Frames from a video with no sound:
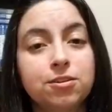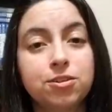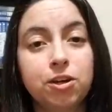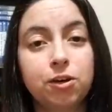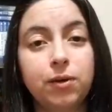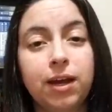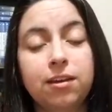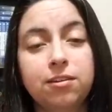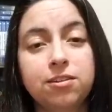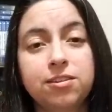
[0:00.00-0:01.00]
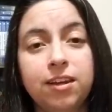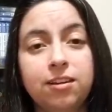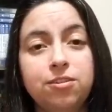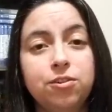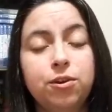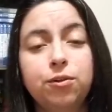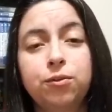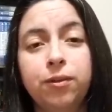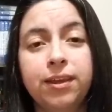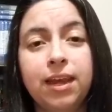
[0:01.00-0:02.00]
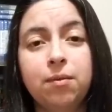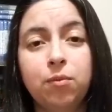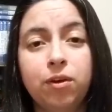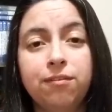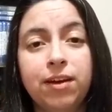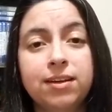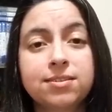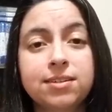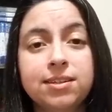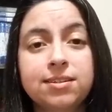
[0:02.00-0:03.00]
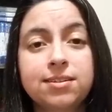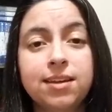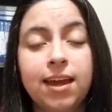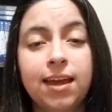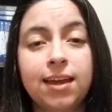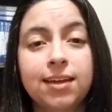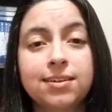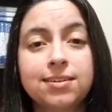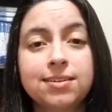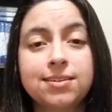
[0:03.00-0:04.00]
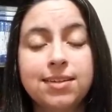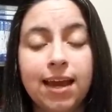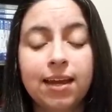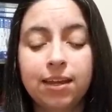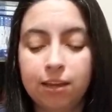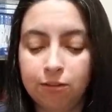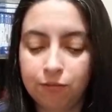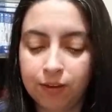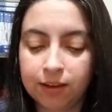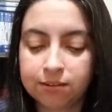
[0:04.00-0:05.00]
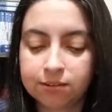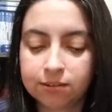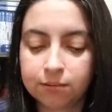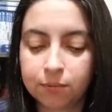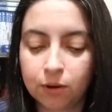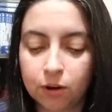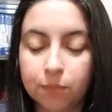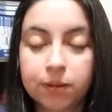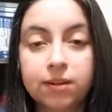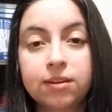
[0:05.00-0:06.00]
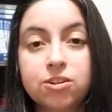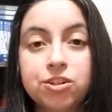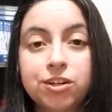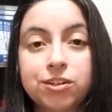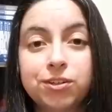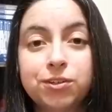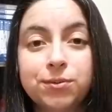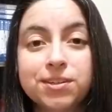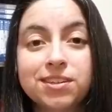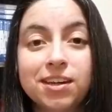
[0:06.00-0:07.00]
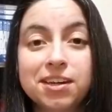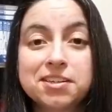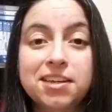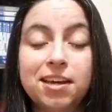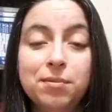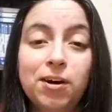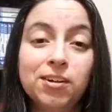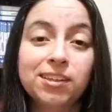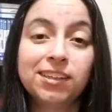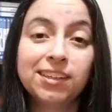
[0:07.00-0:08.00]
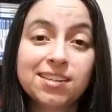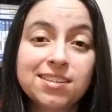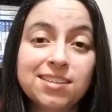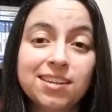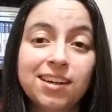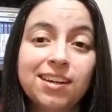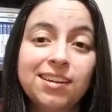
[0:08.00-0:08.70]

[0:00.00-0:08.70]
So, I decided to go through the Game Boy Advance list, and Danny Phantom Urban Jungle was the next game on the list.